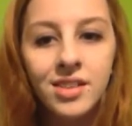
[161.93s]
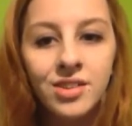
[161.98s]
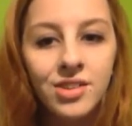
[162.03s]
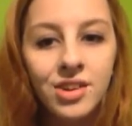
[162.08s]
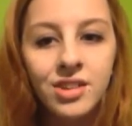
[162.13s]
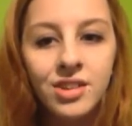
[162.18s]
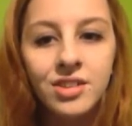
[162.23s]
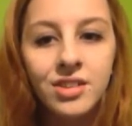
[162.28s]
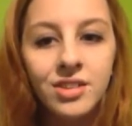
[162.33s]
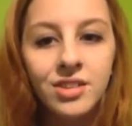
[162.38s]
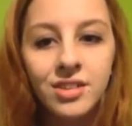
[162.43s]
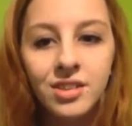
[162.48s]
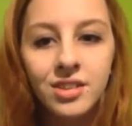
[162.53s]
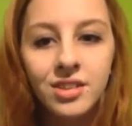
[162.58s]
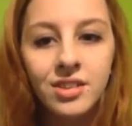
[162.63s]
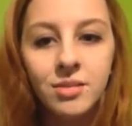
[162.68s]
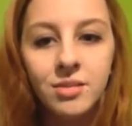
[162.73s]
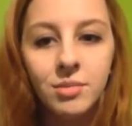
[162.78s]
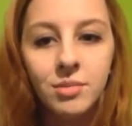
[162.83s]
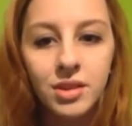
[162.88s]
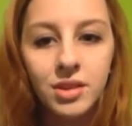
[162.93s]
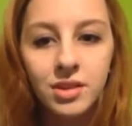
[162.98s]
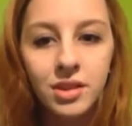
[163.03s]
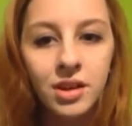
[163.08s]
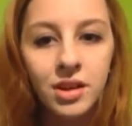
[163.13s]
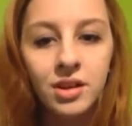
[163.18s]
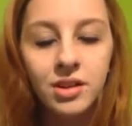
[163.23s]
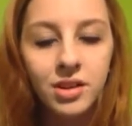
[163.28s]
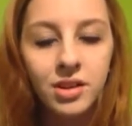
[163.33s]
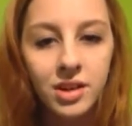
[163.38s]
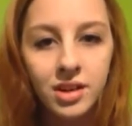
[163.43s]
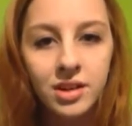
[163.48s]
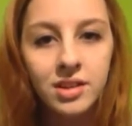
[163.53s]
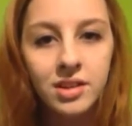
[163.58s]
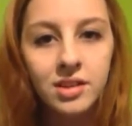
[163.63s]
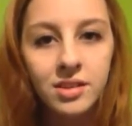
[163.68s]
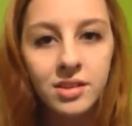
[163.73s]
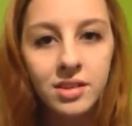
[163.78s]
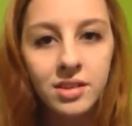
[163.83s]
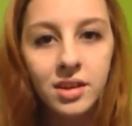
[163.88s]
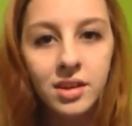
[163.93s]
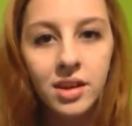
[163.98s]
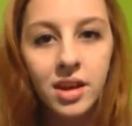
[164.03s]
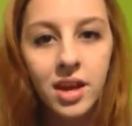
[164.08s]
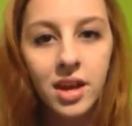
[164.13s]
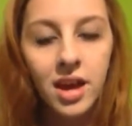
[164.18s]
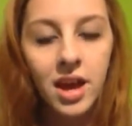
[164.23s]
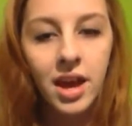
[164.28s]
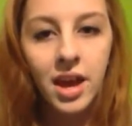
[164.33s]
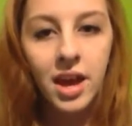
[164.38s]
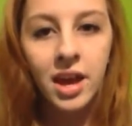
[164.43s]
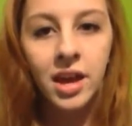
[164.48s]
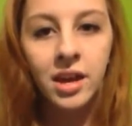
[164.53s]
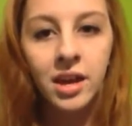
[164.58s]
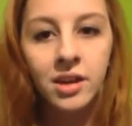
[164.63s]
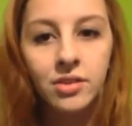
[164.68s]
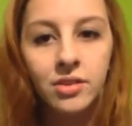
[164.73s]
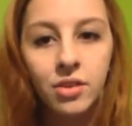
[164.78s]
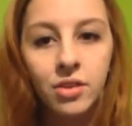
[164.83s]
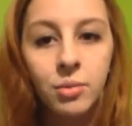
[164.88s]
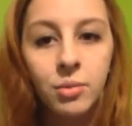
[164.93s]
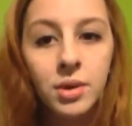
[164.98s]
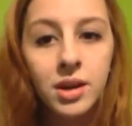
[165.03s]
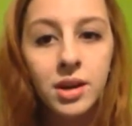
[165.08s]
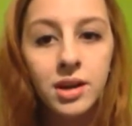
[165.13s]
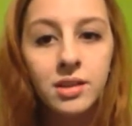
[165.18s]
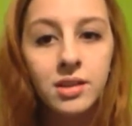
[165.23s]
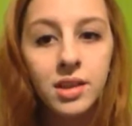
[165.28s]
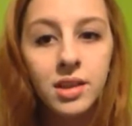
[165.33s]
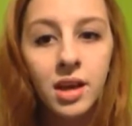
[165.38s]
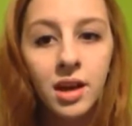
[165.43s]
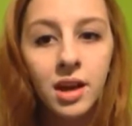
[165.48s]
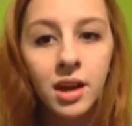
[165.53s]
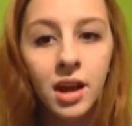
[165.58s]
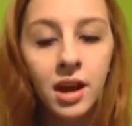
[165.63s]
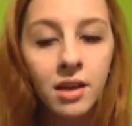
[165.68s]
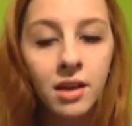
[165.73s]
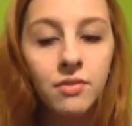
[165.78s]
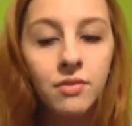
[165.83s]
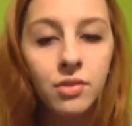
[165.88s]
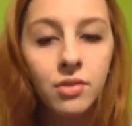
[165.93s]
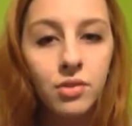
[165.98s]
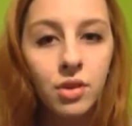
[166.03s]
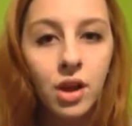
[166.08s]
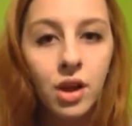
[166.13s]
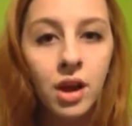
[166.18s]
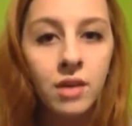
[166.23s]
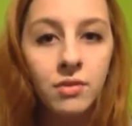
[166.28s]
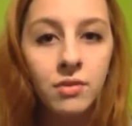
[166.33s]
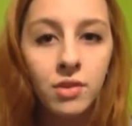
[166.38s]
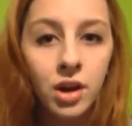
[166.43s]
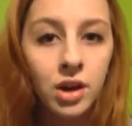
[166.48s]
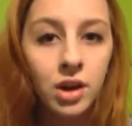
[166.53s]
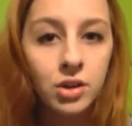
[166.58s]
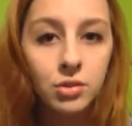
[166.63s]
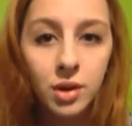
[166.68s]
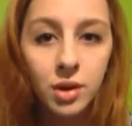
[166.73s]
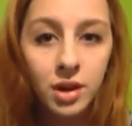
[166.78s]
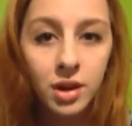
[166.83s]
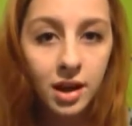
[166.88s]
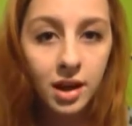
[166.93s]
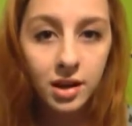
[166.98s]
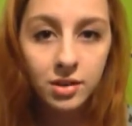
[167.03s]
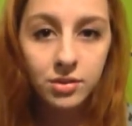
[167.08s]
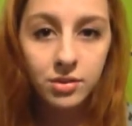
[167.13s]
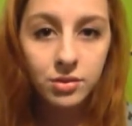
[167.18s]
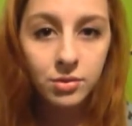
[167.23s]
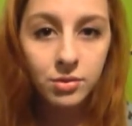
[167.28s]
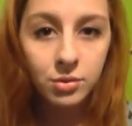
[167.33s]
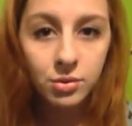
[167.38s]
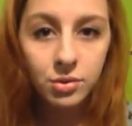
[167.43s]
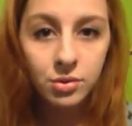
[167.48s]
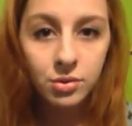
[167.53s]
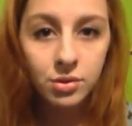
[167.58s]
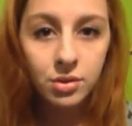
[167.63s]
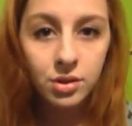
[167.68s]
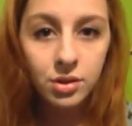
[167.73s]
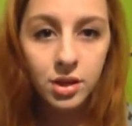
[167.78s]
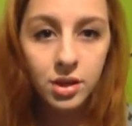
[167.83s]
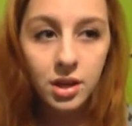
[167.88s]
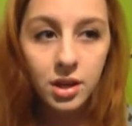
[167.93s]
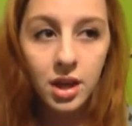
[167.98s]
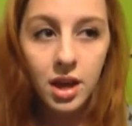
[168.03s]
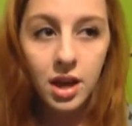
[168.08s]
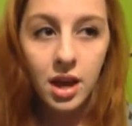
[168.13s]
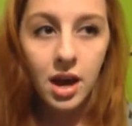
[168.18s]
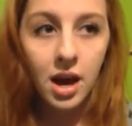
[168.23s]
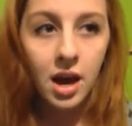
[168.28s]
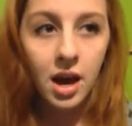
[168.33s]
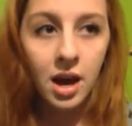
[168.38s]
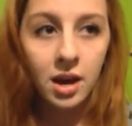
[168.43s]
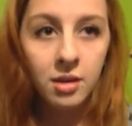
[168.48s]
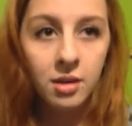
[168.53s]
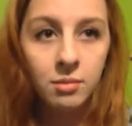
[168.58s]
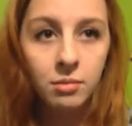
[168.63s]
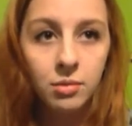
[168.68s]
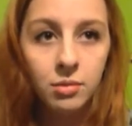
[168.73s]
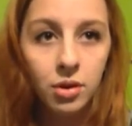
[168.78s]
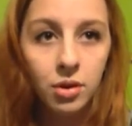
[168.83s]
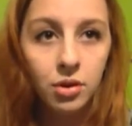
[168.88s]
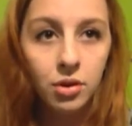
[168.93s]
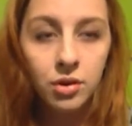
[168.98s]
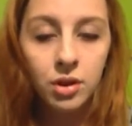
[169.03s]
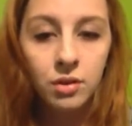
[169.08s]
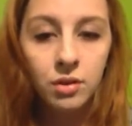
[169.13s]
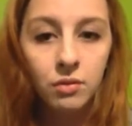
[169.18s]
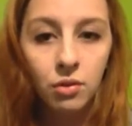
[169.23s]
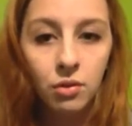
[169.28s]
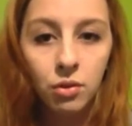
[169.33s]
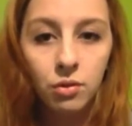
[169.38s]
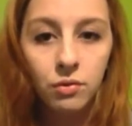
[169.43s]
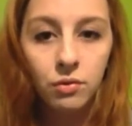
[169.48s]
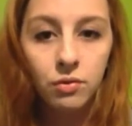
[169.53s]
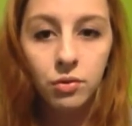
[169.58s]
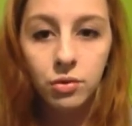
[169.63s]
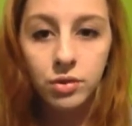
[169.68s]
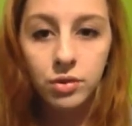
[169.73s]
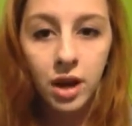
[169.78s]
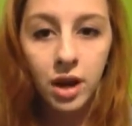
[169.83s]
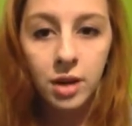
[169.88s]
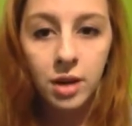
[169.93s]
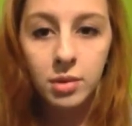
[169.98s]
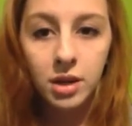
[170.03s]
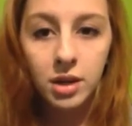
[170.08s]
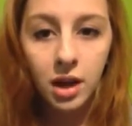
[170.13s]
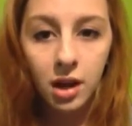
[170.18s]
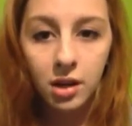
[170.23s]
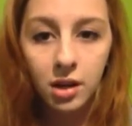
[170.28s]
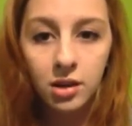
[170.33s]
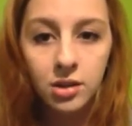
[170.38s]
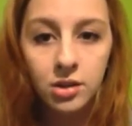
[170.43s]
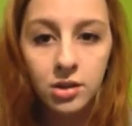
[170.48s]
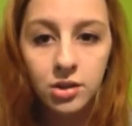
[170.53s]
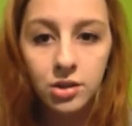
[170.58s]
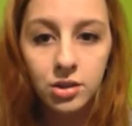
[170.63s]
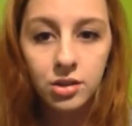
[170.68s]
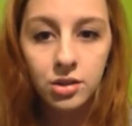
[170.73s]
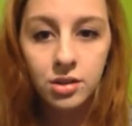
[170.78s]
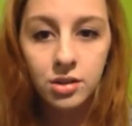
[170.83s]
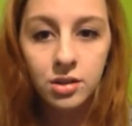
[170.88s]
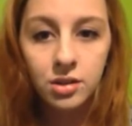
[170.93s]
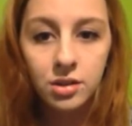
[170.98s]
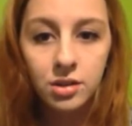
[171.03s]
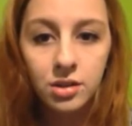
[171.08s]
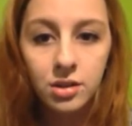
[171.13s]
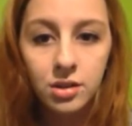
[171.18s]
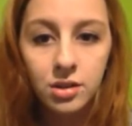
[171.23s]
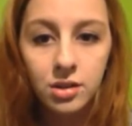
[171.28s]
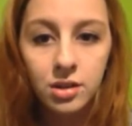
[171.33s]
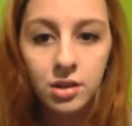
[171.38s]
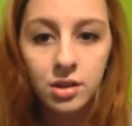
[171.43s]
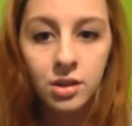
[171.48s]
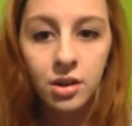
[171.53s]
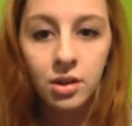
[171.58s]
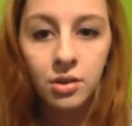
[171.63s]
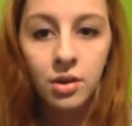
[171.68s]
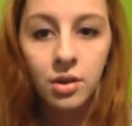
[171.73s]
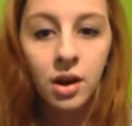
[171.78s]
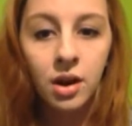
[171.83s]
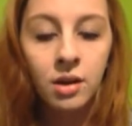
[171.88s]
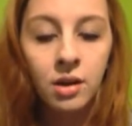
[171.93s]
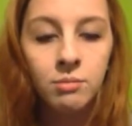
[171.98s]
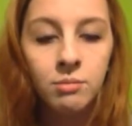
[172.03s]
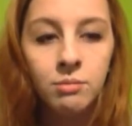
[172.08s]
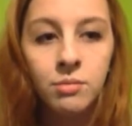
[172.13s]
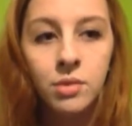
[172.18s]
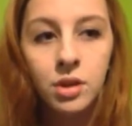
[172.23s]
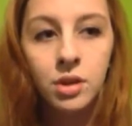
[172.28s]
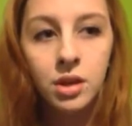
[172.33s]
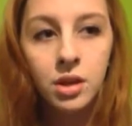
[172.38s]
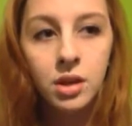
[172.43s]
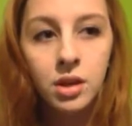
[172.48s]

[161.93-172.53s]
the justice system has done to us. And so because of that, I've graduated high school. I'm currently enrolled full-time in college. You know, I'm